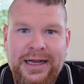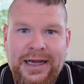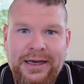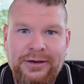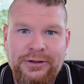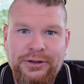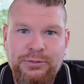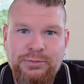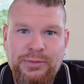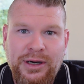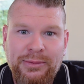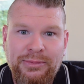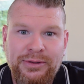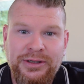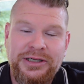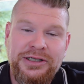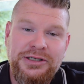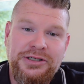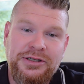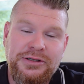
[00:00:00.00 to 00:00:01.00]
how good my
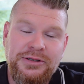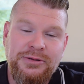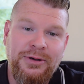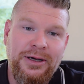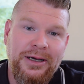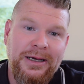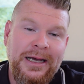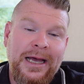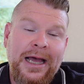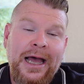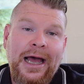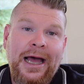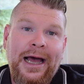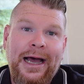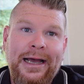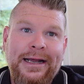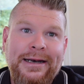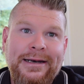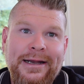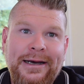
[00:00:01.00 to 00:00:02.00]
predictions were.
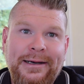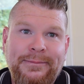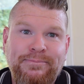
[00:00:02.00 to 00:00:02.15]
And